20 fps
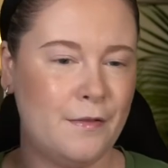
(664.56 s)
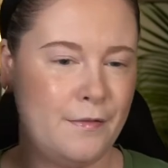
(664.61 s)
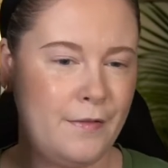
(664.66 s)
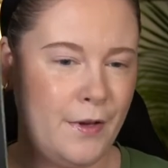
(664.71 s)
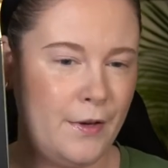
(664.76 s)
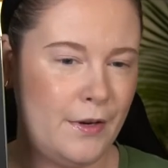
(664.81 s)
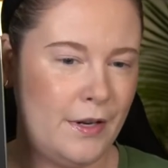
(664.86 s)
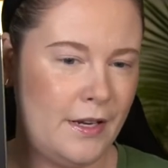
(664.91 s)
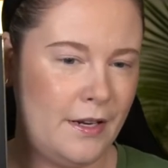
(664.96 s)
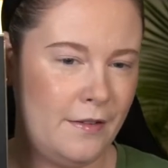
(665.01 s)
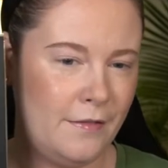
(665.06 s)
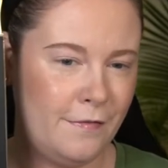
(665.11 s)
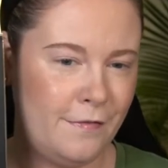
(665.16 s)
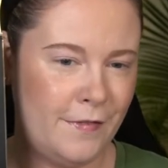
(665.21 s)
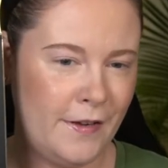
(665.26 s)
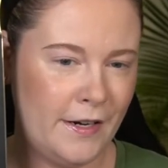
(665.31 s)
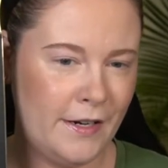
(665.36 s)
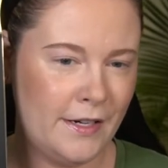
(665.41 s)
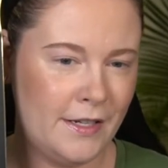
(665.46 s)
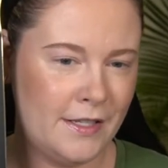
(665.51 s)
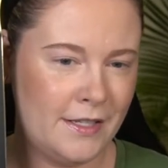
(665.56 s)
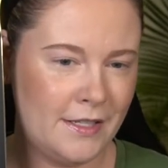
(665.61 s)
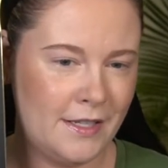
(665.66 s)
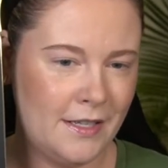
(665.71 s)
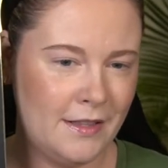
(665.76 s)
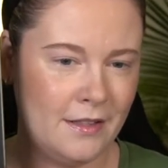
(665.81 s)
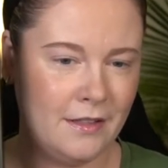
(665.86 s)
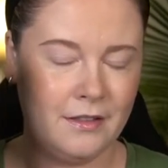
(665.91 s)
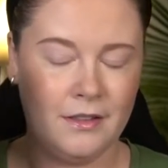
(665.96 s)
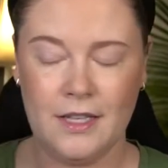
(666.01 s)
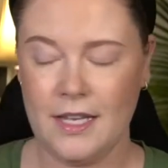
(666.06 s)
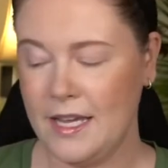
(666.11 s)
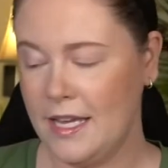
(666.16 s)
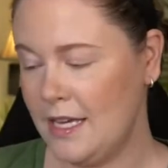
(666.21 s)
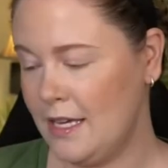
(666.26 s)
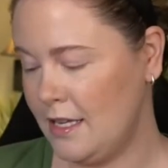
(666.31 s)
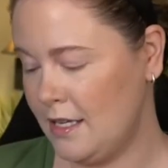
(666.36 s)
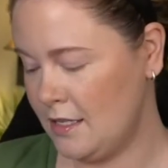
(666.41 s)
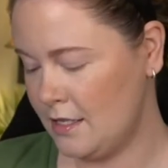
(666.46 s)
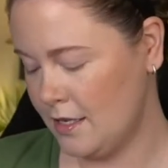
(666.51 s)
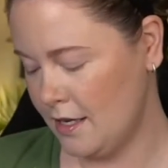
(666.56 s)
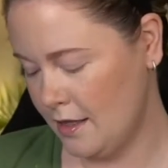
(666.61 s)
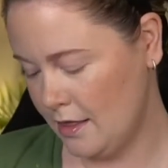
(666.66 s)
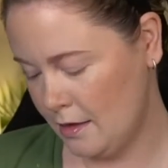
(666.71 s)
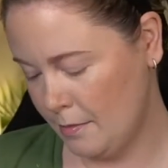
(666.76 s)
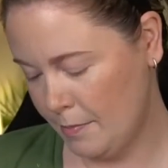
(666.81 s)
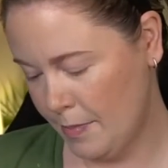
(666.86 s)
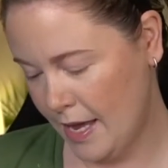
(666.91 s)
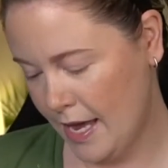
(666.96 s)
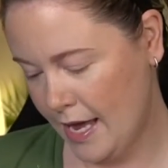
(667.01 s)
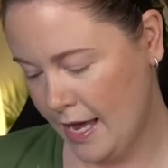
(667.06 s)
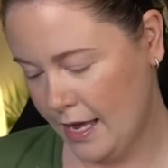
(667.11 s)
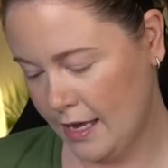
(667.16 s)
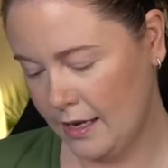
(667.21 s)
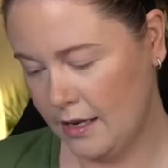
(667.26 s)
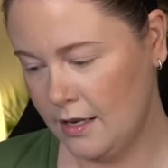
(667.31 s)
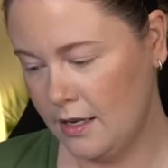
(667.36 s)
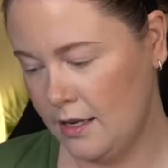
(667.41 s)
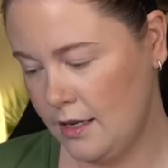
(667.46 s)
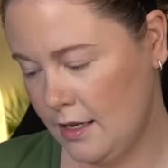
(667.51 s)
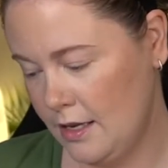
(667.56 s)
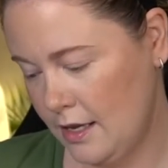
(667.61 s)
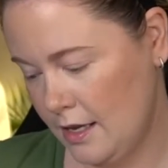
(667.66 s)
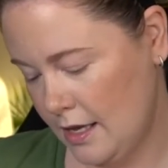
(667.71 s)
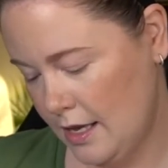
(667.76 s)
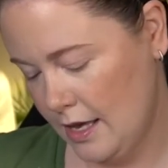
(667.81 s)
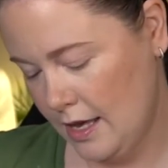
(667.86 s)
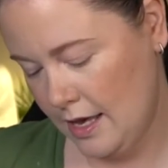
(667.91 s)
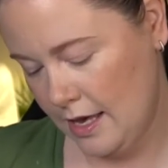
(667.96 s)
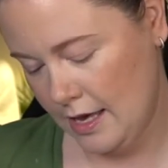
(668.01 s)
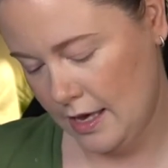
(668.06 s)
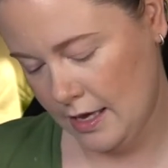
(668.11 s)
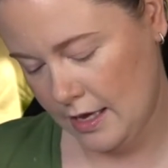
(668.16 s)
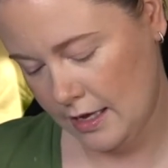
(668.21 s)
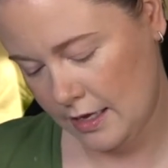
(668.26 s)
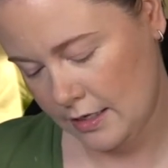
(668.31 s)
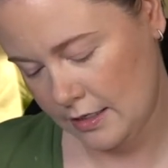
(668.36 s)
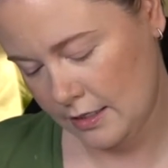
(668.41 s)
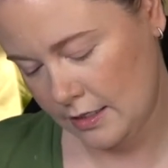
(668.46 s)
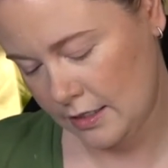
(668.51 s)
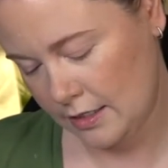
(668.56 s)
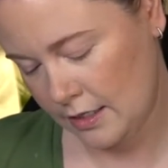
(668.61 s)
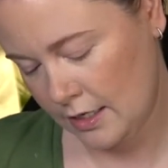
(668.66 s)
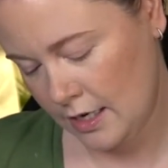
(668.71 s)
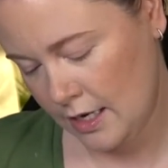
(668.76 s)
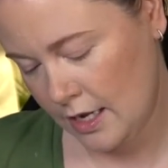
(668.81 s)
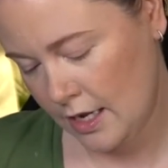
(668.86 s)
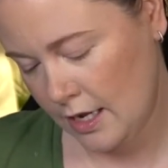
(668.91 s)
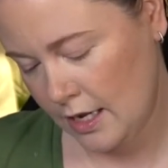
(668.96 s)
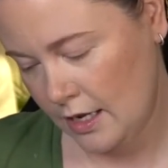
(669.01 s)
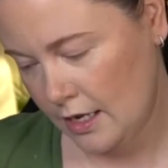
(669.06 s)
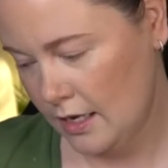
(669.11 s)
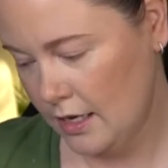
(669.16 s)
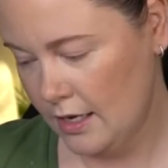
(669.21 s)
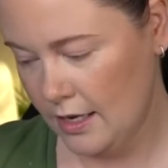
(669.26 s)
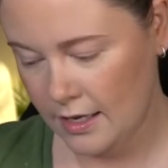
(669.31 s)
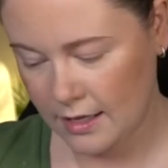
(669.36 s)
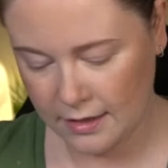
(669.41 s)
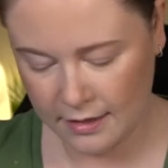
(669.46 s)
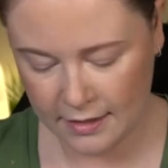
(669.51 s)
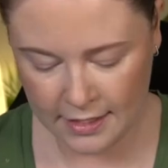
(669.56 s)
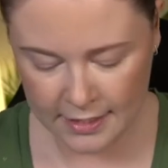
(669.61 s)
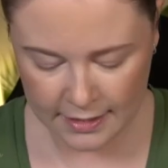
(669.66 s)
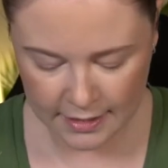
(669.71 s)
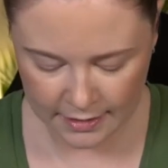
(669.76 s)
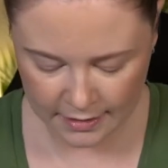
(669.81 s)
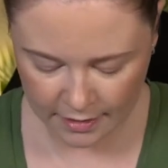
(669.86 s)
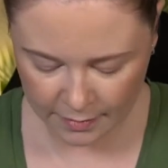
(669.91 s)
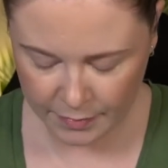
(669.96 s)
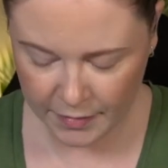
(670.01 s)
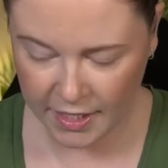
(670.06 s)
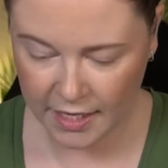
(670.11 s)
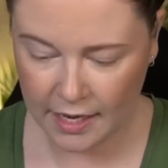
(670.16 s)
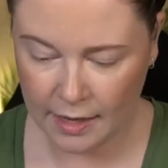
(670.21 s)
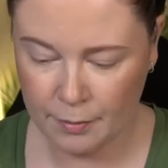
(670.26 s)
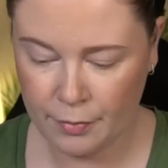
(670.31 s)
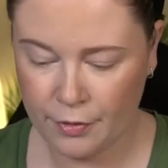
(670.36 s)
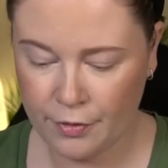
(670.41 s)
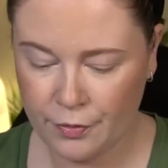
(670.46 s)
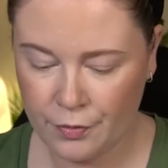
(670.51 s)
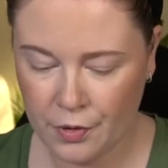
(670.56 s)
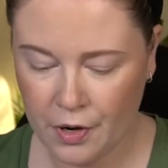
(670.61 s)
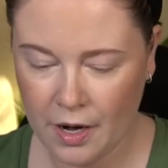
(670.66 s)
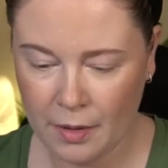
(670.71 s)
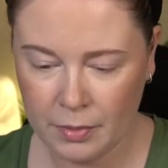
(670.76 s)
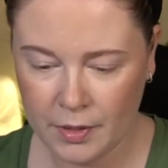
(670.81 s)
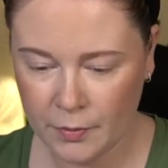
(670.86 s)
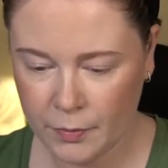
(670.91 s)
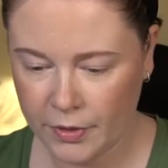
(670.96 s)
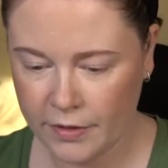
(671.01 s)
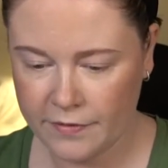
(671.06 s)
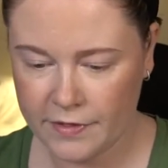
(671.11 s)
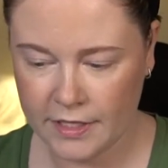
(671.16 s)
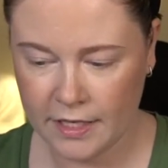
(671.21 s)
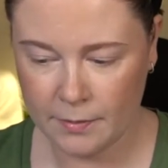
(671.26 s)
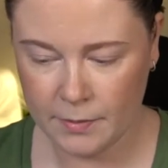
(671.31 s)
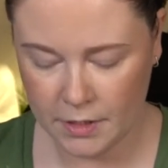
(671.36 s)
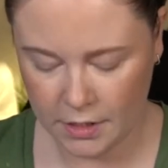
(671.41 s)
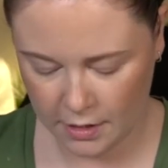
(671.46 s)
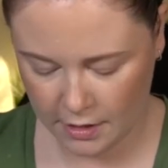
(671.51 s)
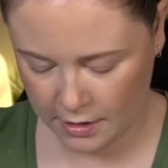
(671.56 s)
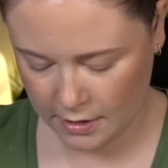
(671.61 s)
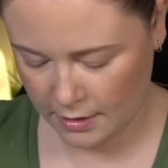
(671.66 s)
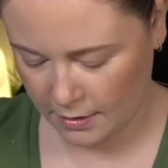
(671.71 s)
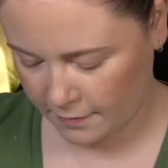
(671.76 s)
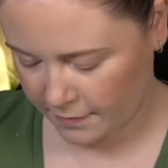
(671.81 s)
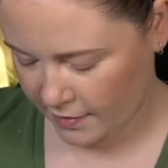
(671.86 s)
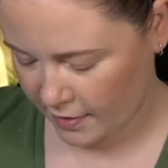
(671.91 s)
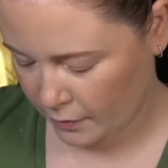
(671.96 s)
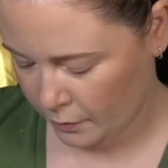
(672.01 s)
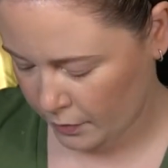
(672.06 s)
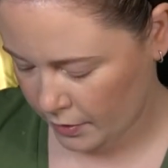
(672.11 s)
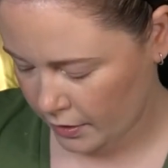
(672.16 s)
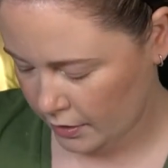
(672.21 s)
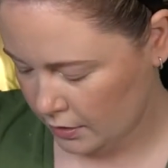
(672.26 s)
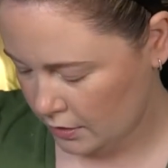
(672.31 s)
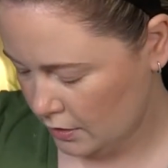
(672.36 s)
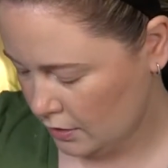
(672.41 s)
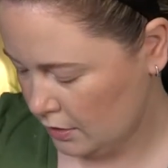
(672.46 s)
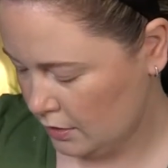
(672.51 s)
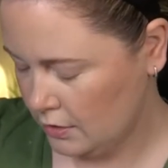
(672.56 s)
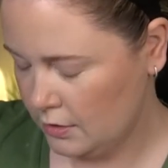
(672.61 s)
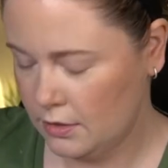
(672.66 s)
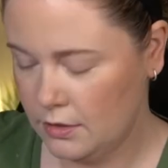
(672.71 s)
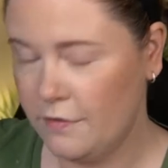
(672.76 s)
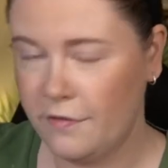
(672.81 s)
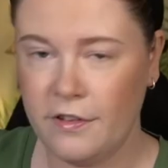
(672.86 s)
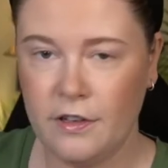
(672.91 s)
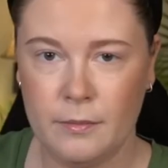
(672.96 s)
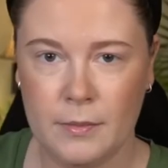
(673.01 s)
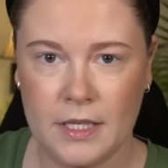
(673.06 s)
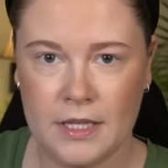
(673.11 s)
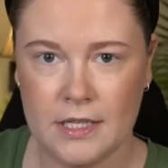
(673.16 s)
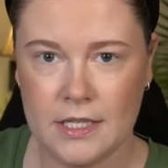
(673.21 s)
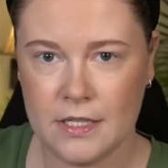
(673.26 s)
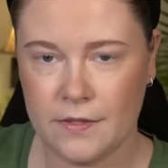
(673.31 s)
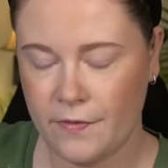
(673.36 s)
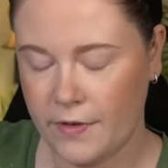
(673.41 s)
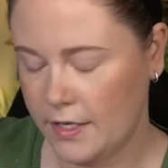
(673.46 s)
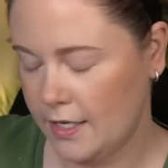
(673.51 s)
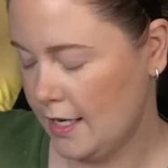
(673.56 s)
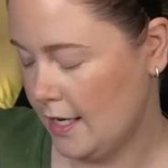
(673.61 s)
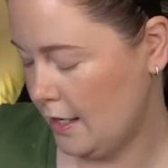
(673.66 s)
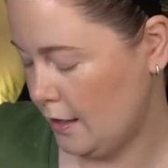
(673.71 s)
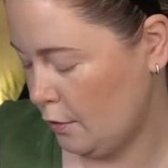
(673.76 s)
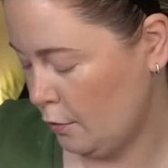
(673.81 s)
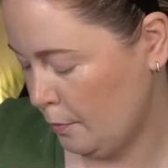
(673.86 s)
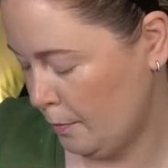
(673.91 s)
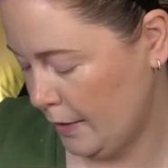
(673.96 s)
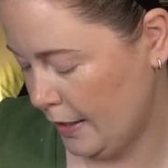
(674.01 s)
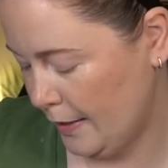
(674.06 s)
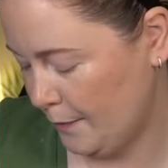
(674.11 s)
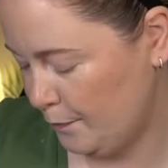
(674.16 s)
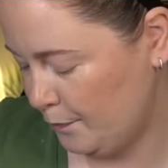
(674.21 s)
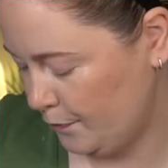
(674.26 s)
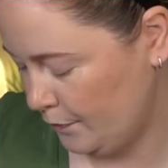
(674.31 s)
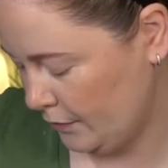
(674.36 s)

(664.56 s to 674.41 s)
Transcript: voted fairest in the land on the back. And this is something I probably would have skipped on if I weren't filming this video, but